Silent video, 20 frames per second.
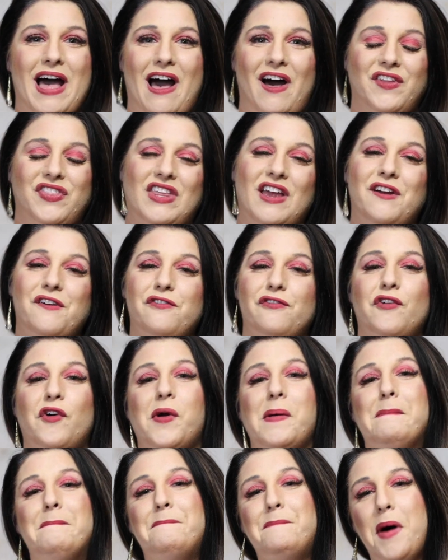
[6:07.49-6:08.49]
out there
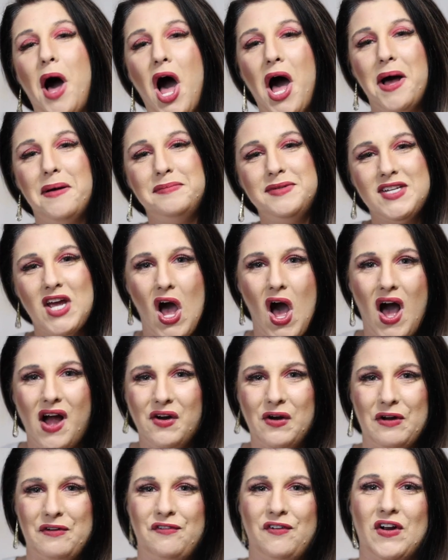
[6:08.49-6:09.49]
for
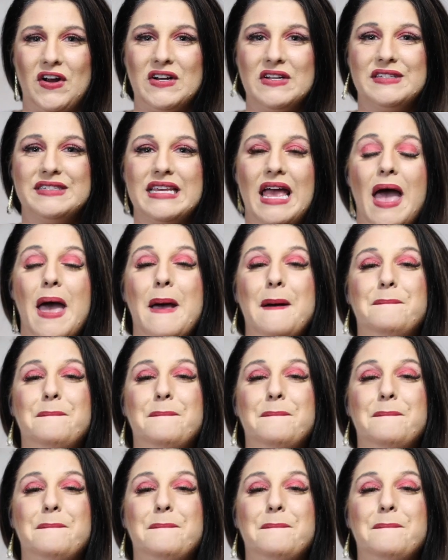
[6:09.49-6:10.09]
momtographers.